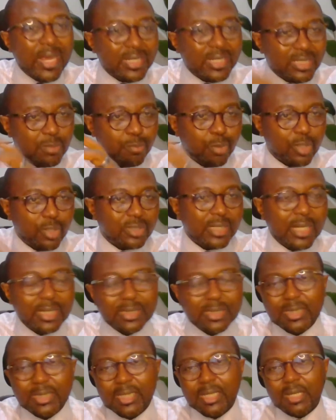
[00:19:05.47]
is important
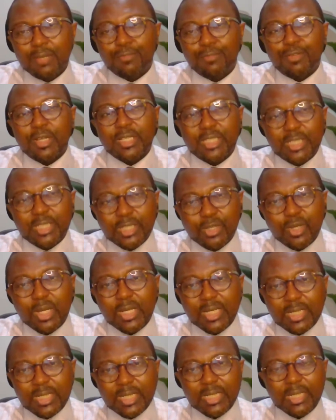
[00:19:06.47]
for a CEO and
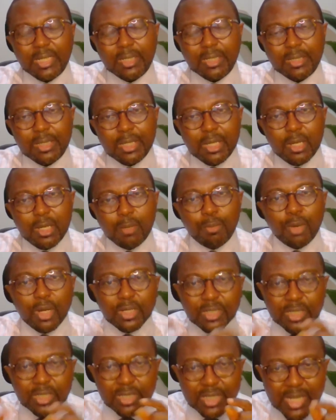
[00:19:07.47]
a leader.
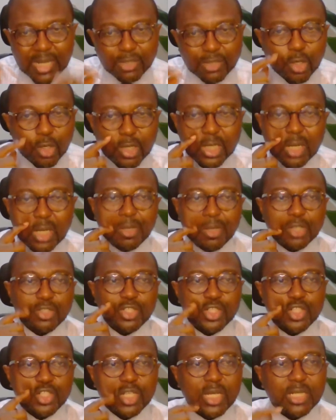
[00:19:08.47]
But yeah, talking about
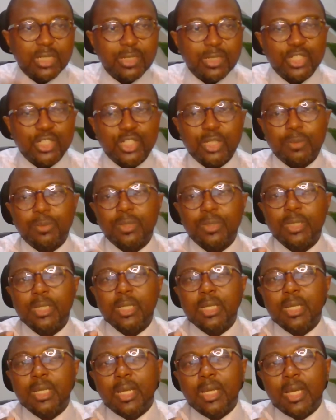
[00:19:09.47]
institutional leadership,
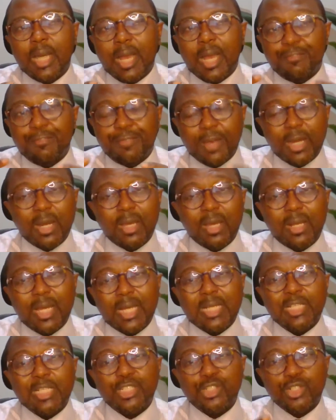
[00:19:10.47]
I found out that
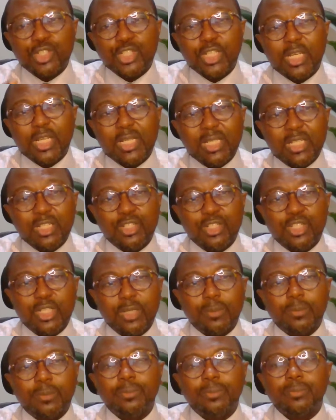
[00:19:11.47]
in institutional
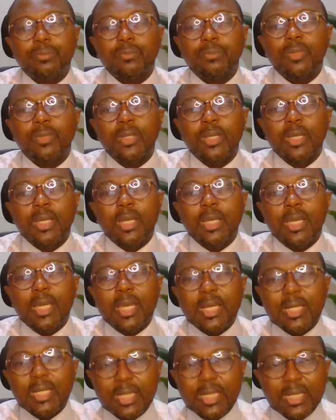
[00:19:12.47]
leadership,
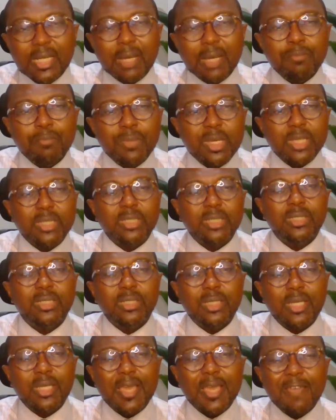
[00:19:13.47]
a leader makes
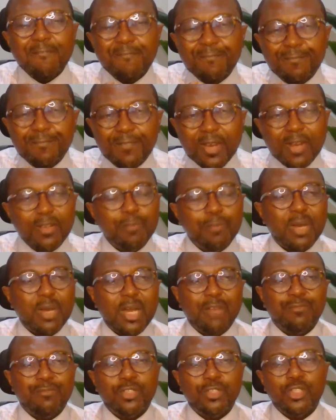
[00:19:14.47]
a very
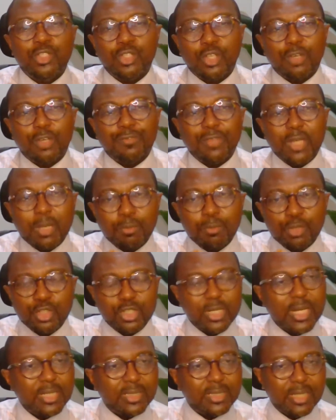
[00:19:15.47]
powerful use of
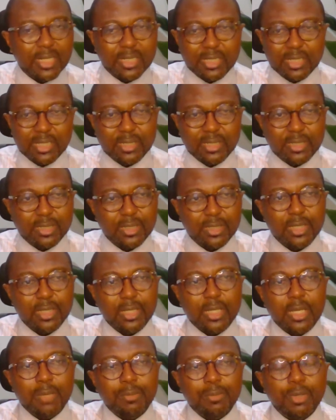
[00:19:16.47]
emotional intelligence
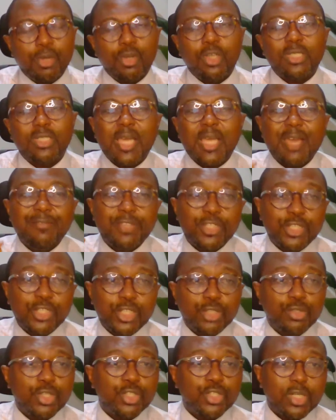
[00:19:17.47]
because every
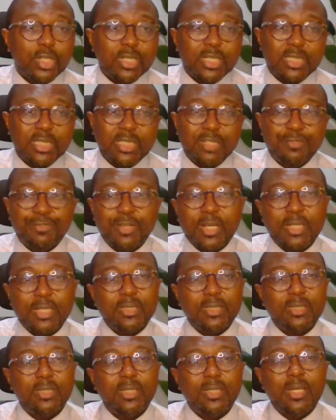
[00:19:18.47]
situation is different.